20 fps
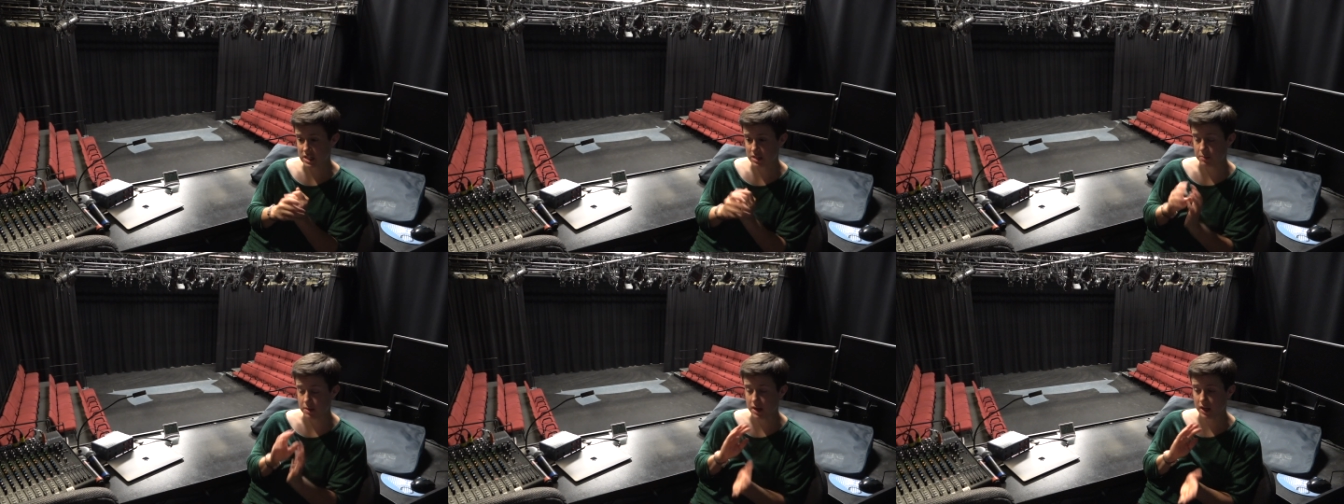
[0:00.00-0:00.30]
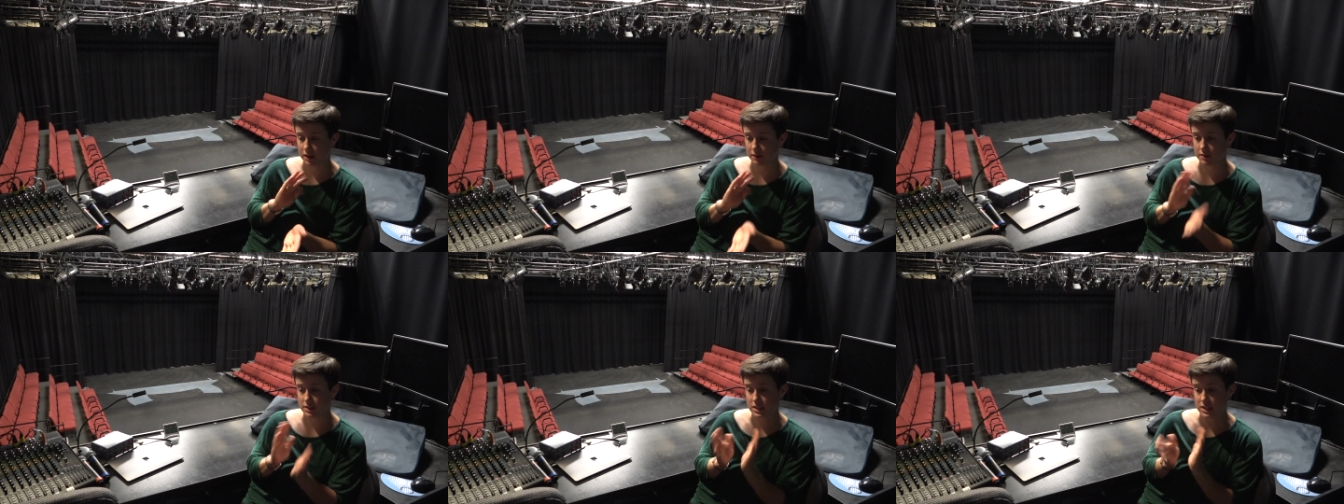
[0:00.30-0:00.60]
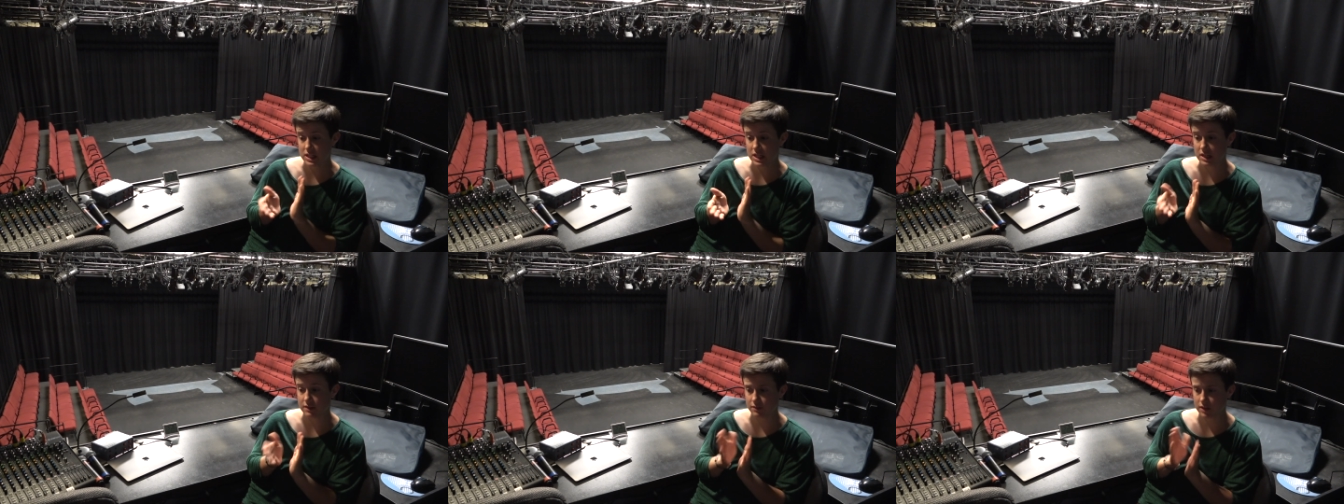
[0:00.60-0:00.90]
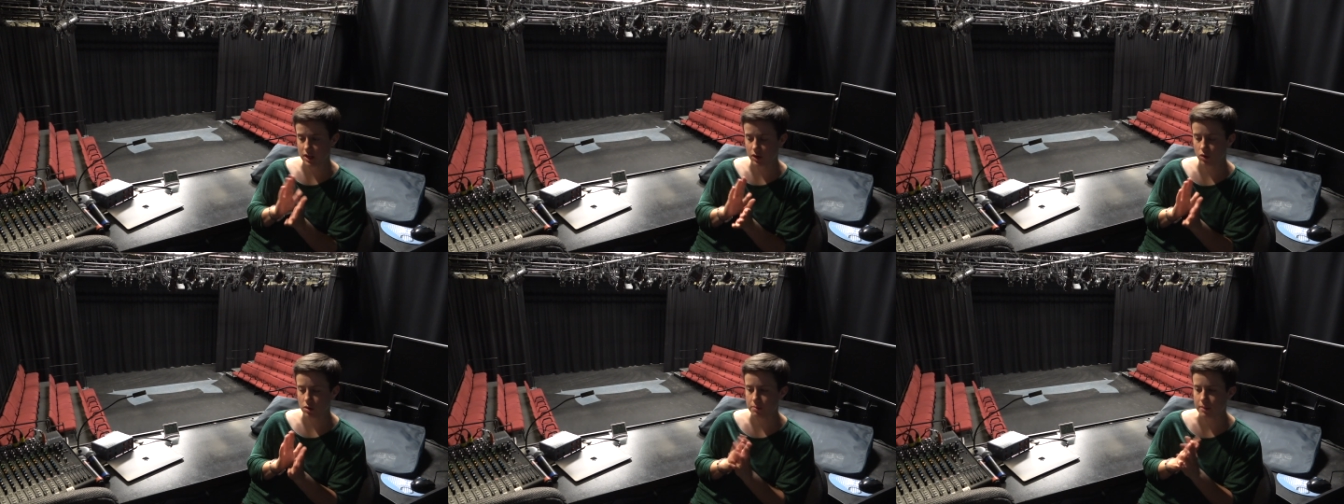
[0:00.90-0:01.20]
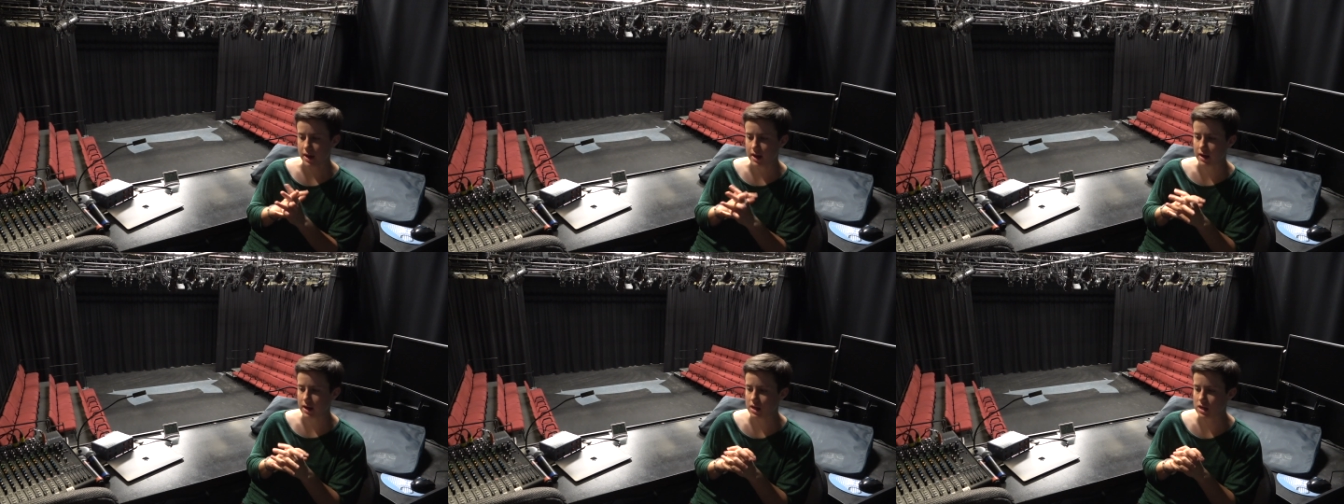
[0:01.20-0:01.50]
depending if it's an evening or
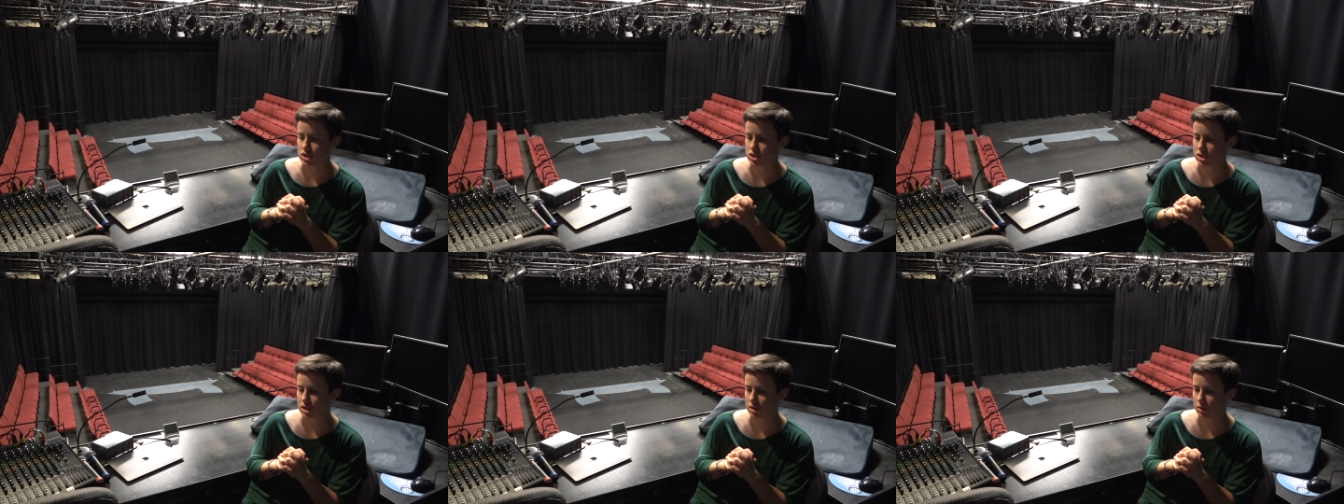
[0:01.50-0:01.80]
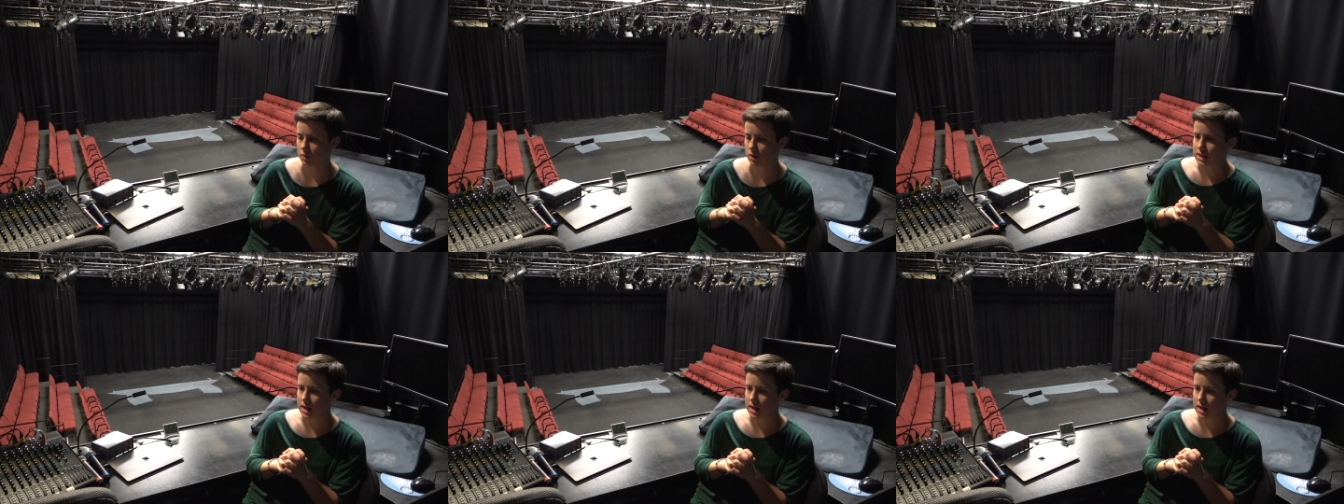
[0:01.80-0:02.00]
matinee show.